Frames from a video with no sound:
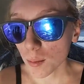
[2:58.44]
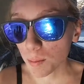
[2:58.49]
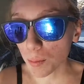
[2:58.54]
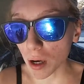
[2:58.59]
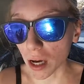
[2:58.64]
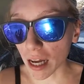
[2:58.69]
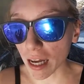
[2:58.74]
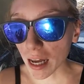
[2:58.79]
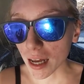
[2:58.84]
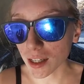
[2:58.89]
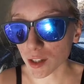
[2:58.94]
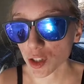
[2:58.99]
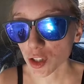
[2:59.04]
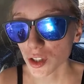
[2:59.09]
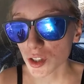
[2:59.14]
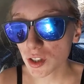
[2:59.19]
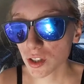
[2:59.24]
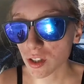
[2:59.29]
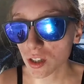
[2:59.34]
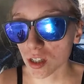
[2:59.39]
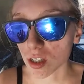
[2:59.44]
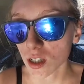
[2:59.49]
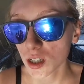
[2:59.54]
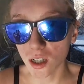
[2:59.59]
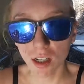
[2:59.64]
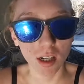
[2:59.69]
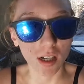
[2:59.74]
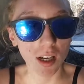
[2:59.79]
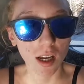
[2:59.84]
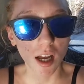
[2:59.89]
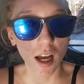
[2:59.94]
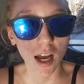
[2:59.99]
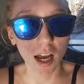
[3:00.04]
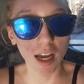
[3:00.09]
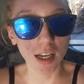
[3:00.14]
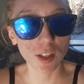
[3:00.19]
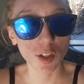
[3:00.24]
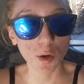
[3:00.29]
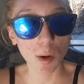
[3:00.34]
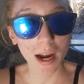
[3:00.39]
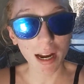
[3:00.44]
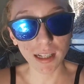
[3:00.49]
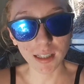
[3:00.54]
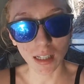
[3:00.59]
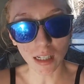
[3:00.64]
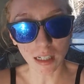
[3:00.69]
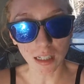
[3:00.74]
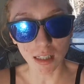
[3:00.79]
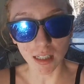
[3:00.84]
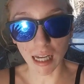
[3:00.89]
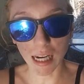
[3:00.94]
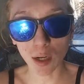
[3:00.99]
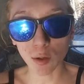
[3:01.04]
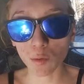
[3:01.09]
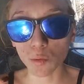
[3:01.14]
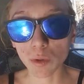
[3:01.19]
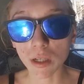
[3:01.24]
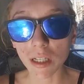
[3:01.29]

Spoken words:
But it's crazy because I didn't